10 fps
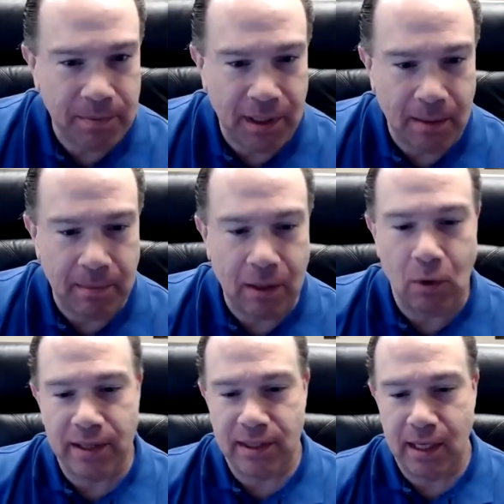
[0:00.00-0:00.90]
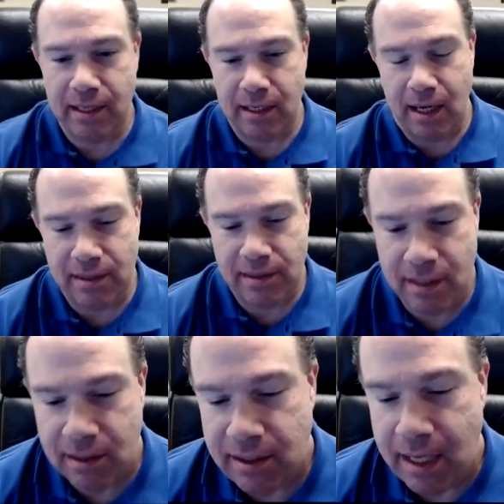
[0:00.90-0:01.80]
Um, well, I, th- I, I
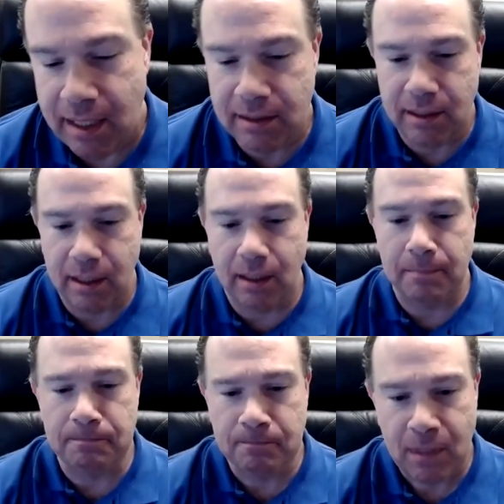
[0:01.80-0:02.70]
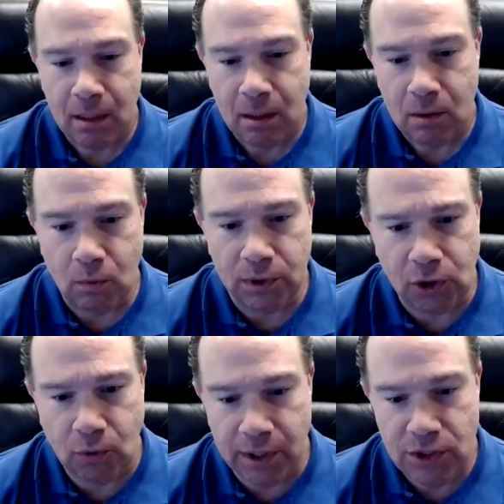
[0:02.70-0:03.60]
think that um, what the
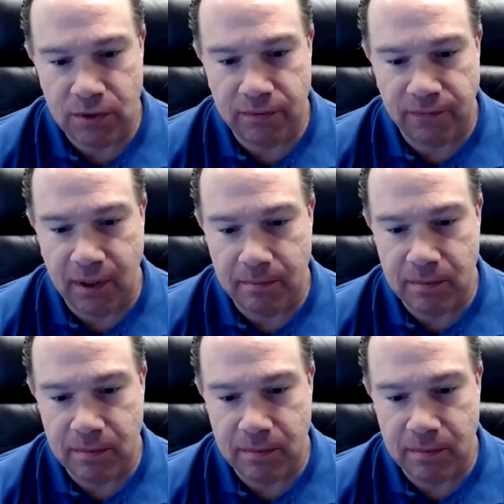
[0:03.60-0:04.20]
question from